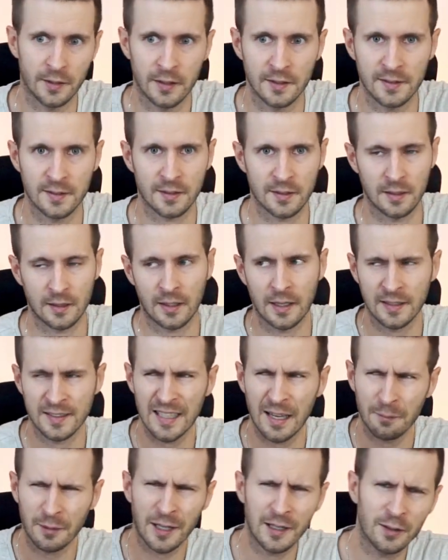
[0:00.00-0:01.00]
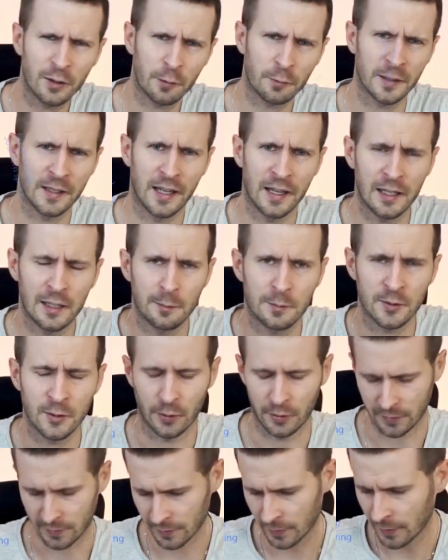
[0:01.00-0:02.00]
it's some kind of an ellipsoid.